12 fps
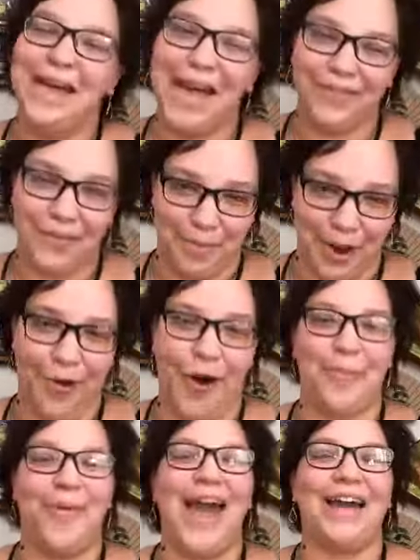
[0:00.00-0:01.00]
and the better
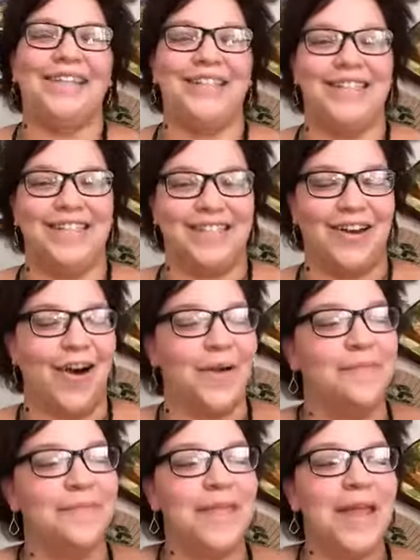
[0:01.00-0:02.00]
our practices are,
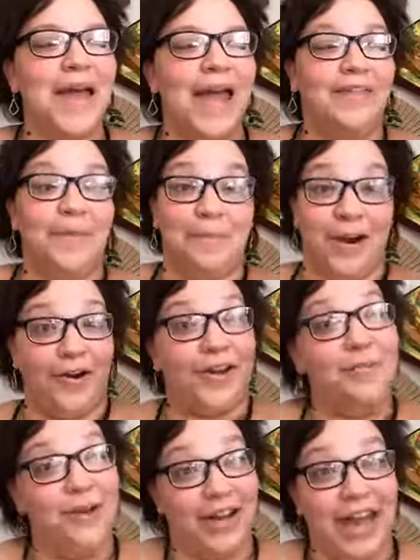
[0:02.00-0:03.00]
and the better
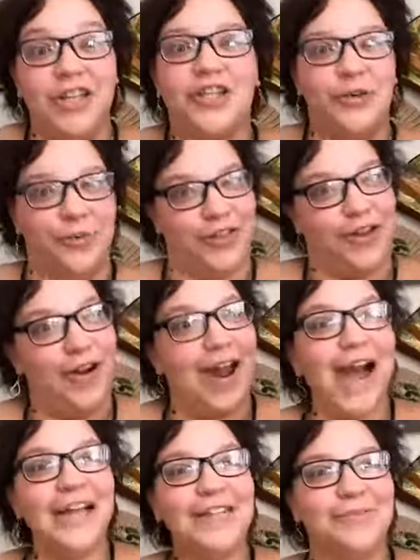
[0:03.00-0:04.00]
communication with our
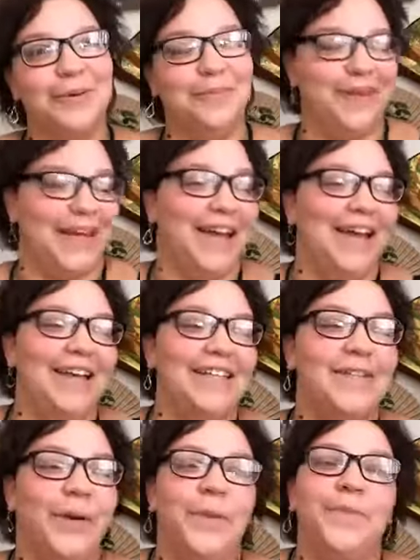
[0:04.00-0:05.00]
guides will be.
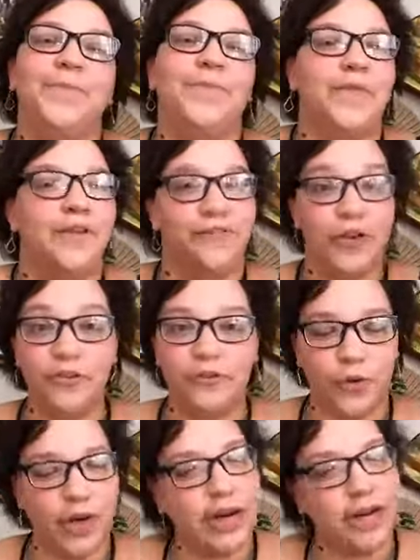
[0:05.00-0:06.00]
So, feel
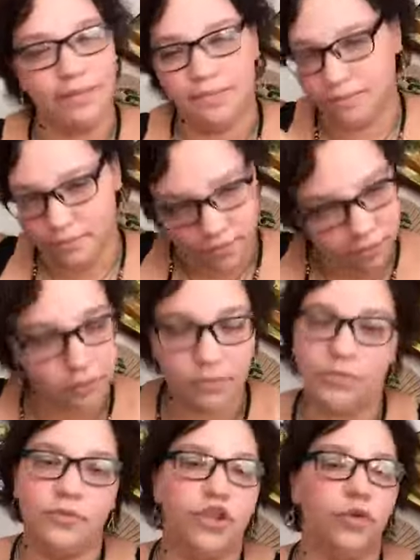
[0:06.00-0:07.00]
free,
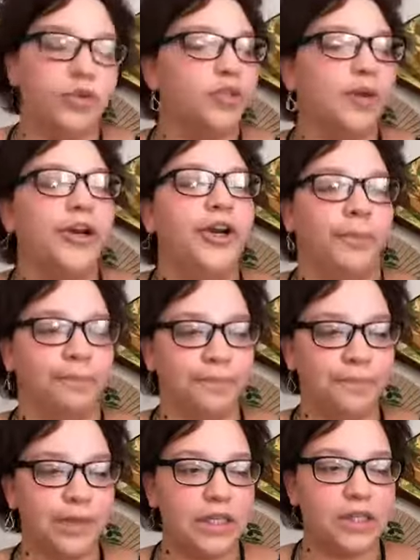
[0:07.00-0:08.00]
do what you want to do.
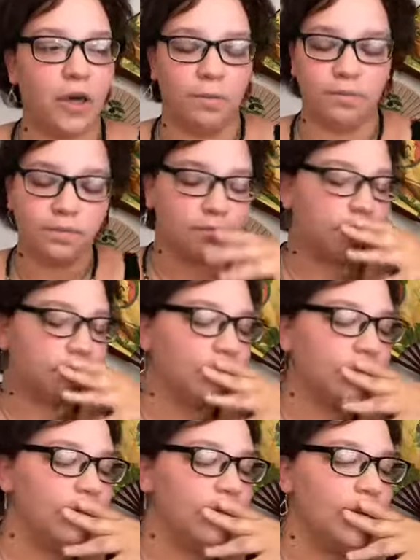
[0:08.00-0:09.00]
So,
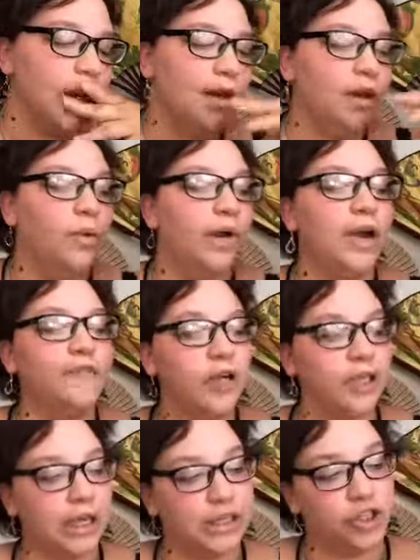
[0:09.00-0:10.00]
when I
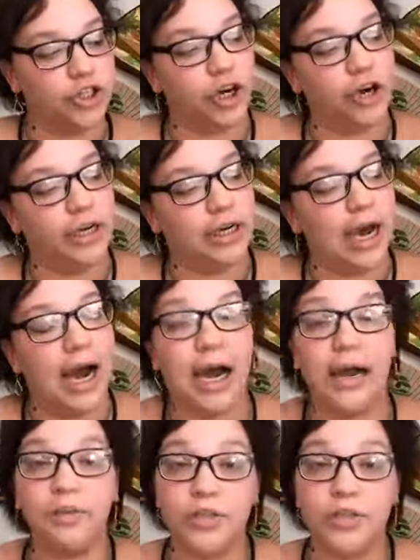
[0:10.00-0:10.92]
first got started, I